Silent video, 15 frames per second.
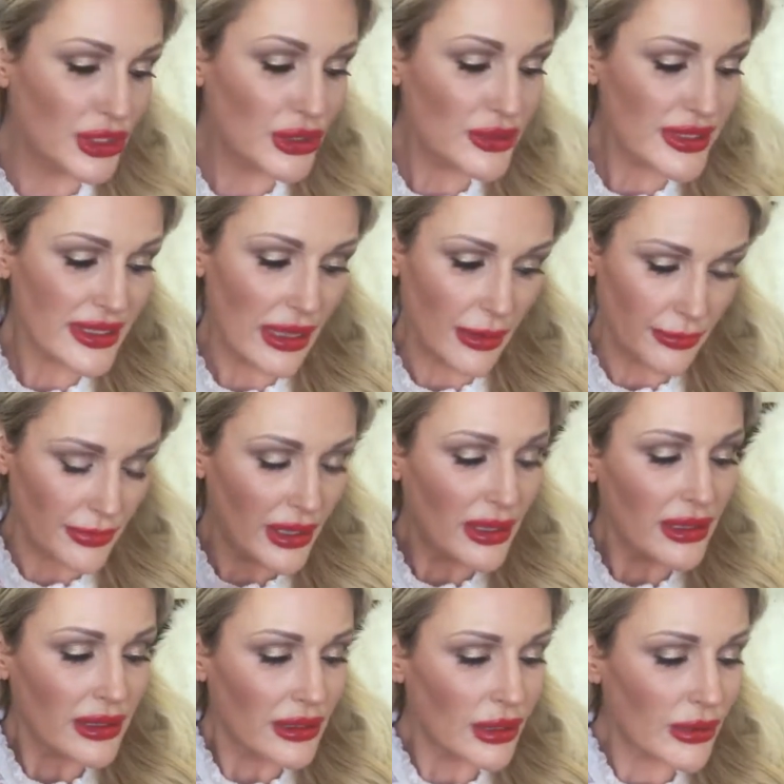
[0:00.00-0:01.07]
and use
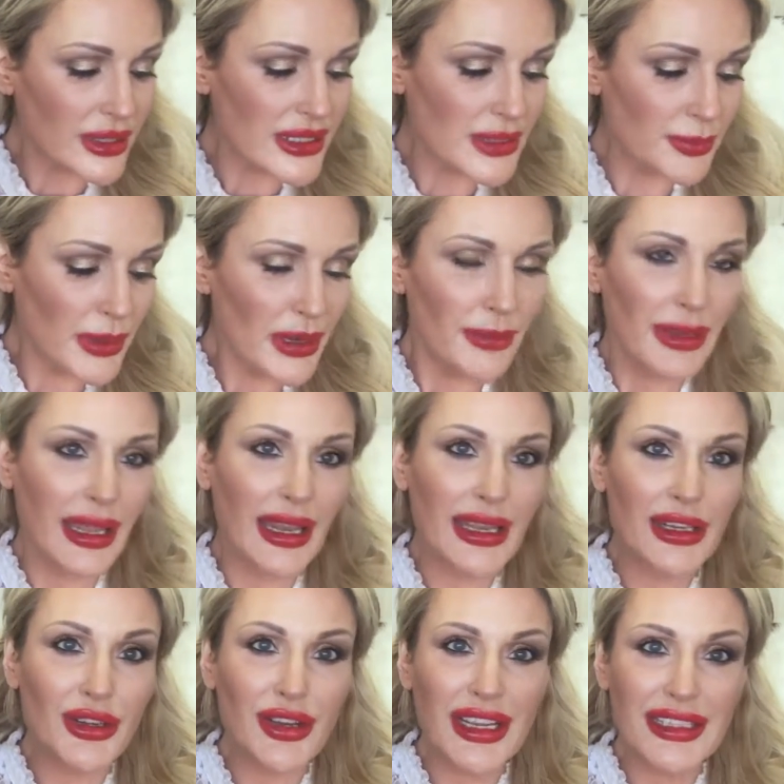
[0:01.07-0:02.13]
them. You know,
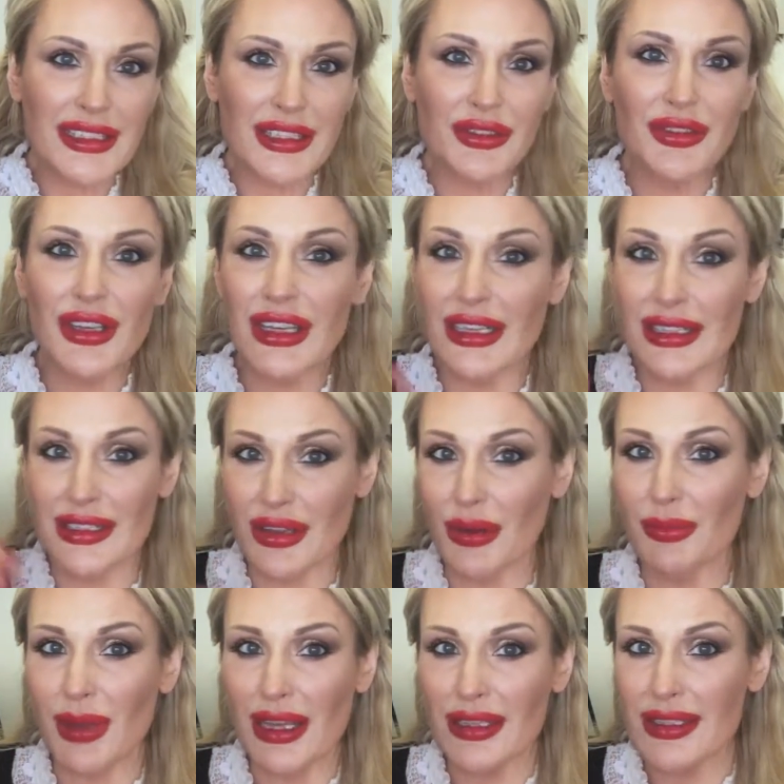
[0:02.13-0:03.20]
experiment.
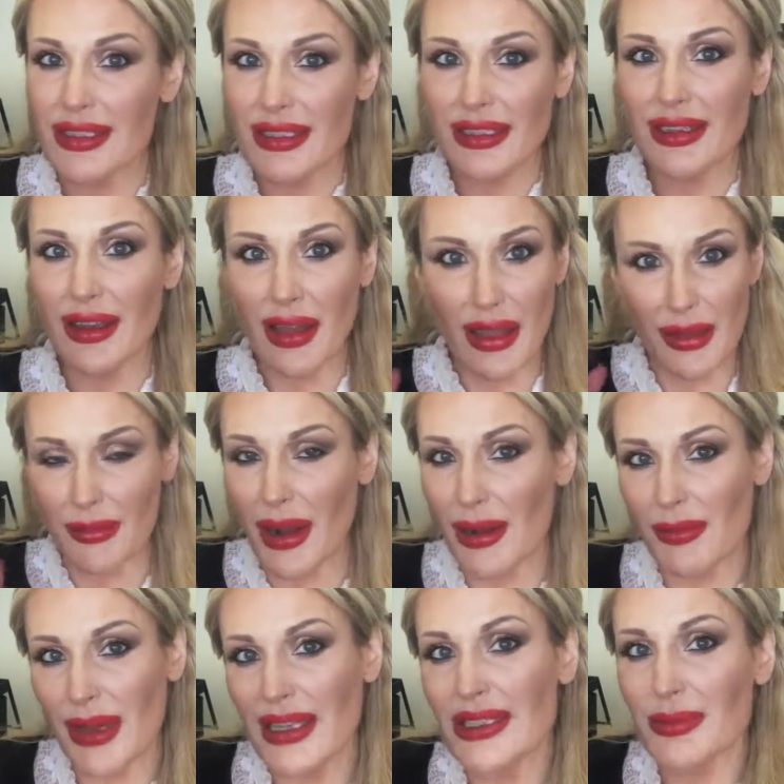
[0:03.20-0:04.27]
Creativity is our best
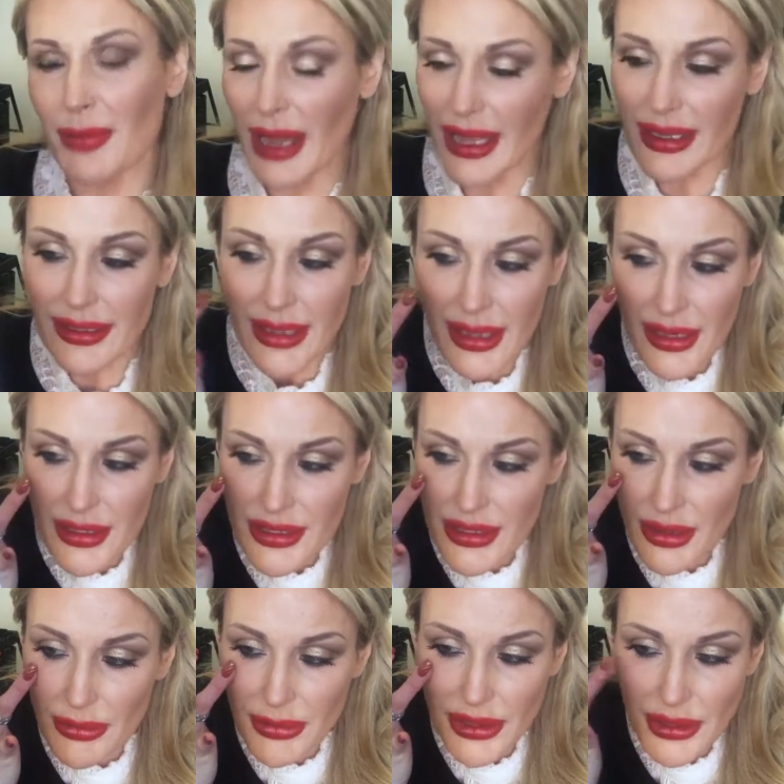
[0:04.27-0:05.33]
bet.
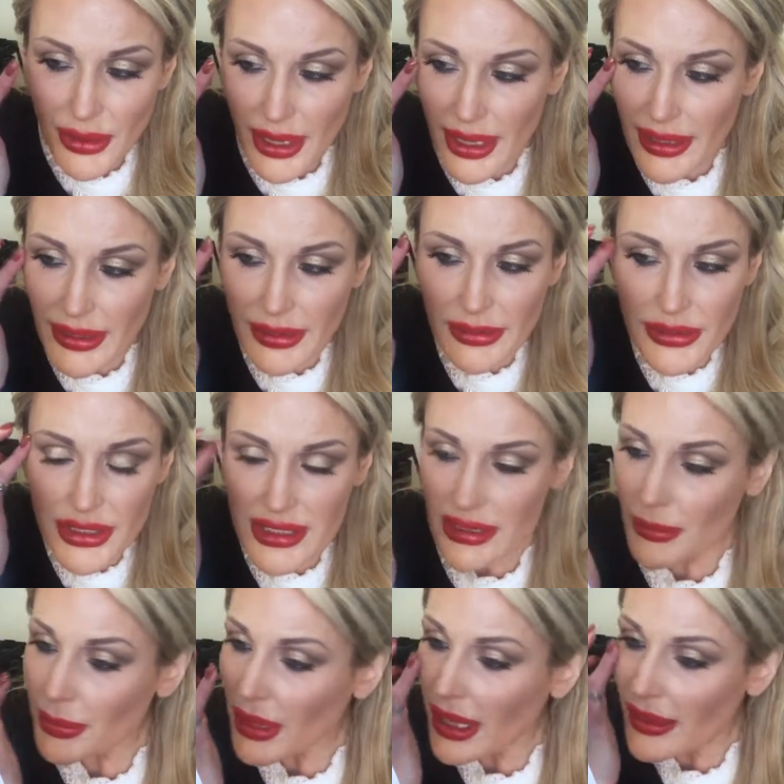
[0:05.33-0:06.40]
So I'm going to go ahead
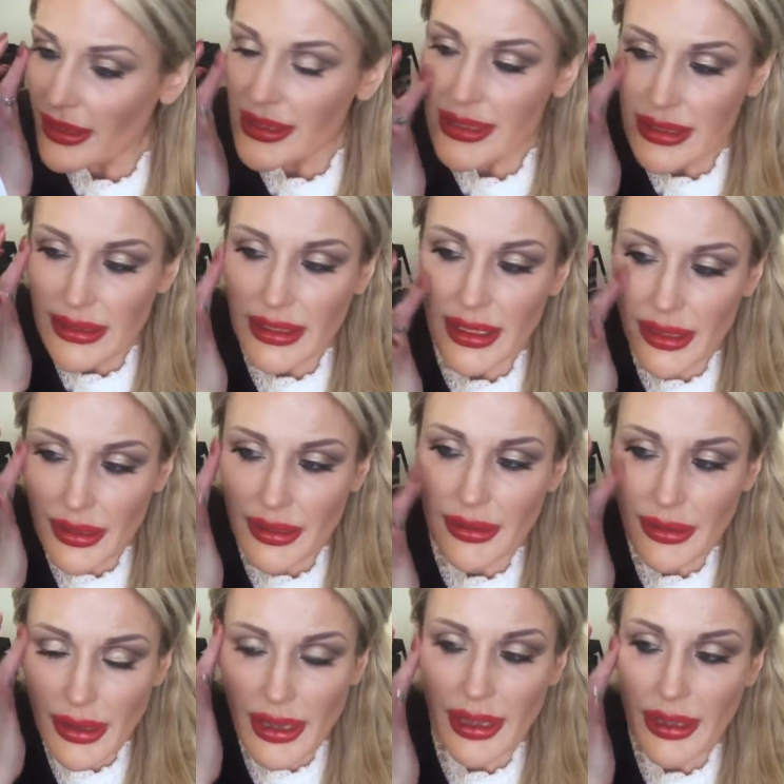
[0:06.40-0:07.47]
and just apply this in
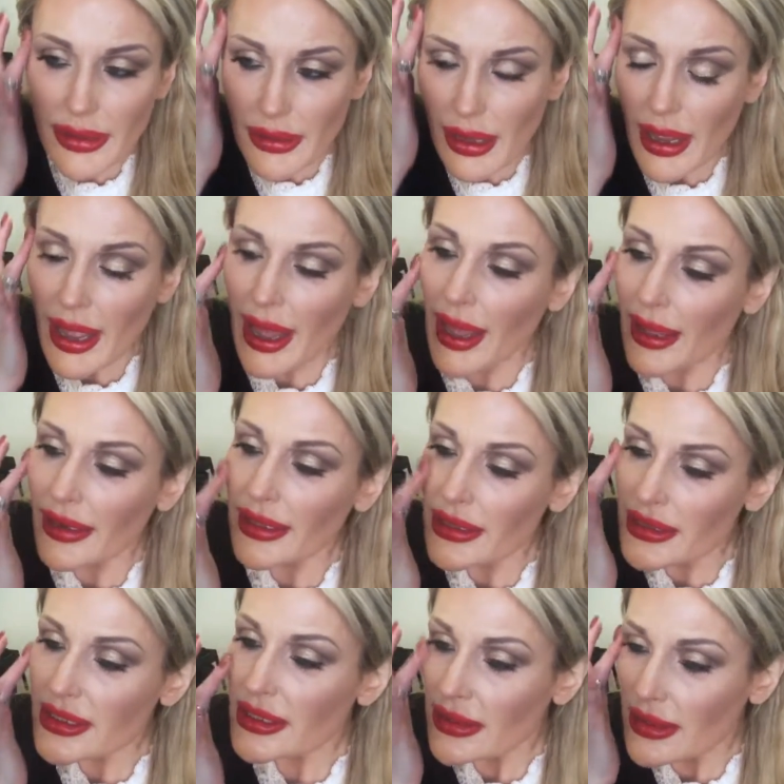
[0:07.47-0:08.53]
here and
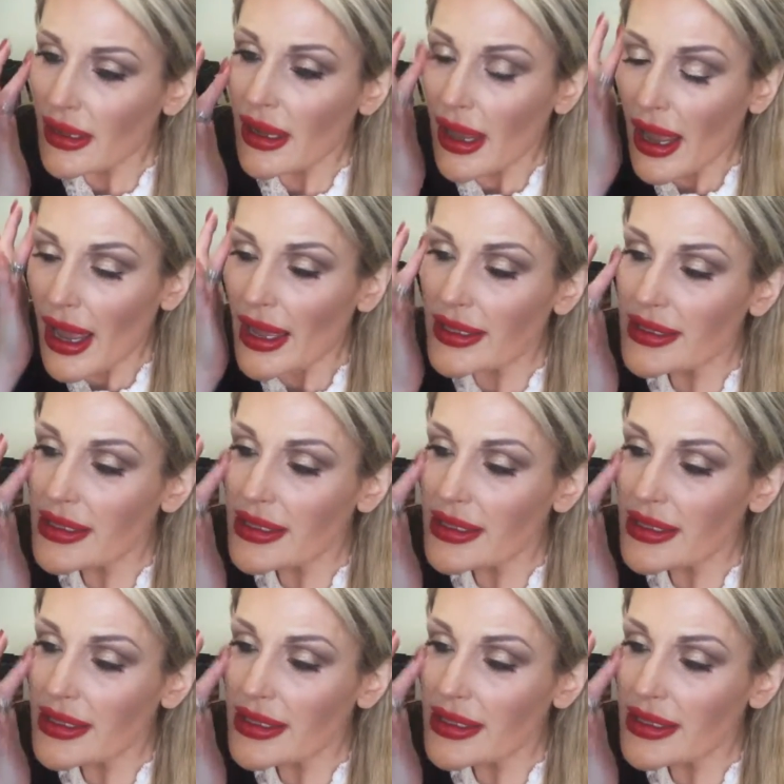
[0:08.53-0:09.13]
add it